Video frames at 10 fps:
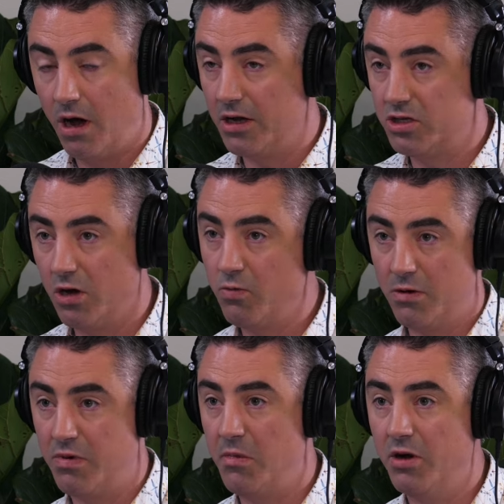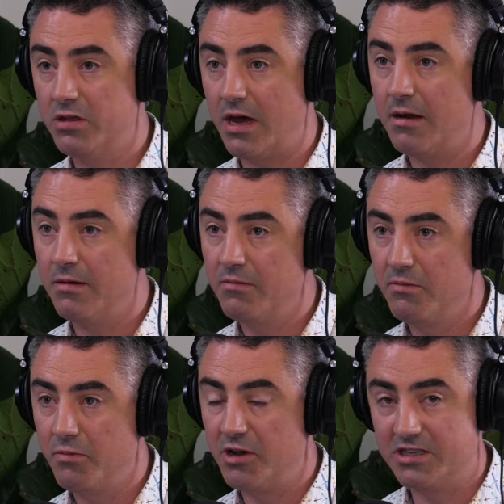I don't want to promote that
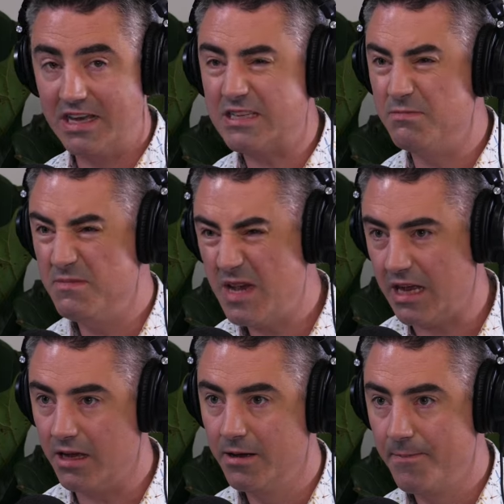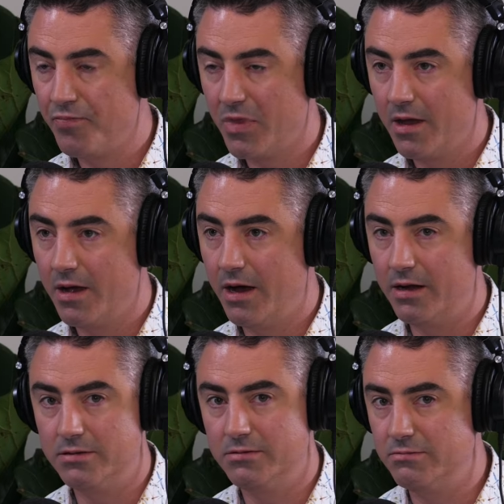because that's me
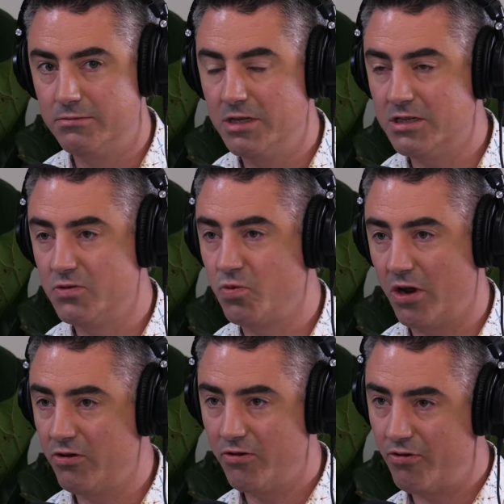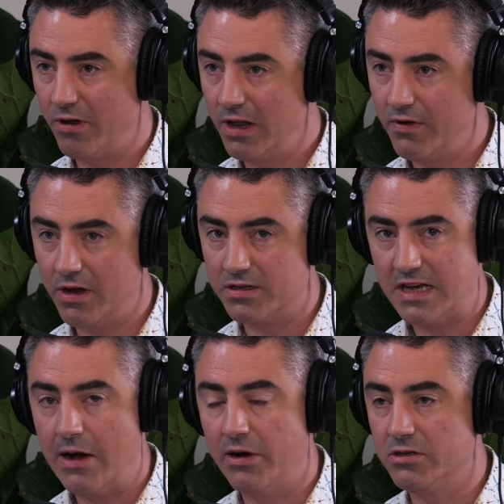and this is what I do for a living. It's
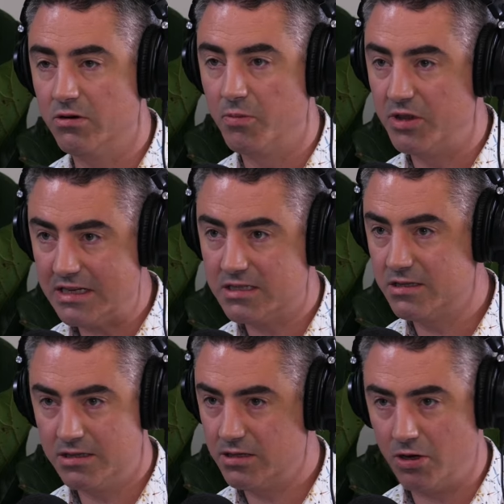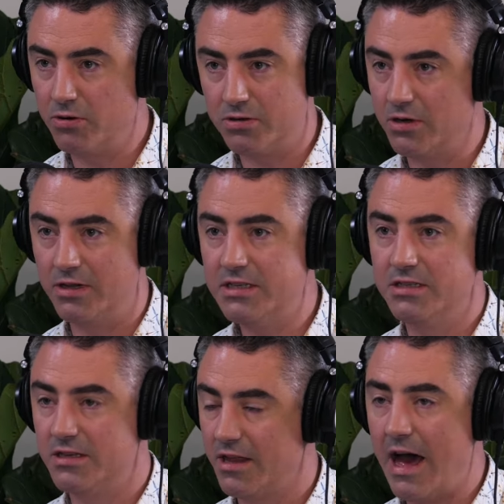how I do it. But that don't don't
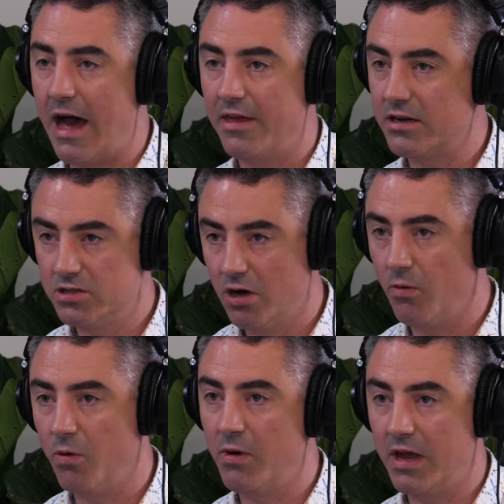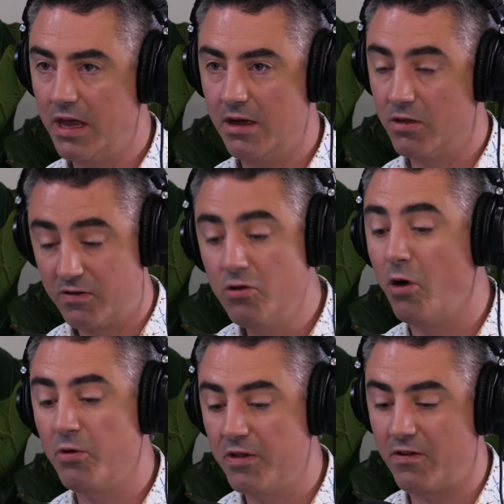listen to that. That's not what we're here. That's
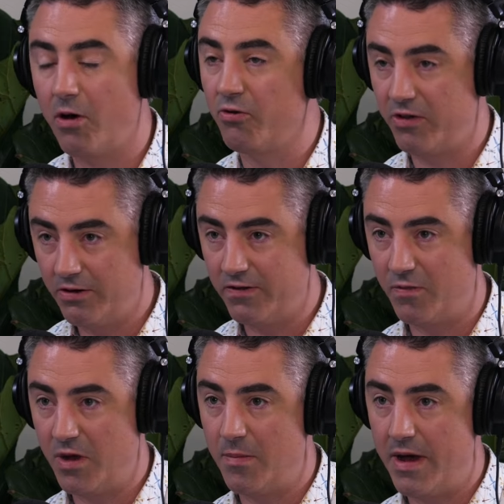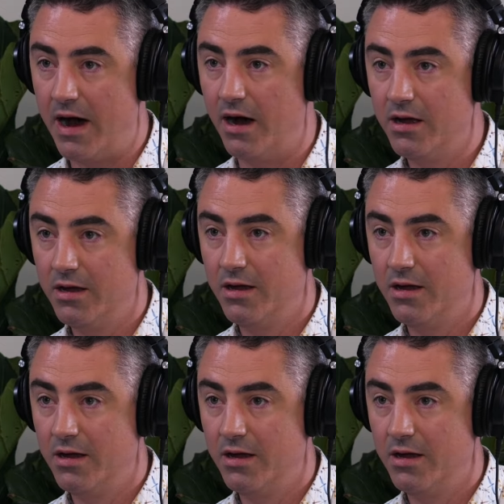not what this whole series has been about.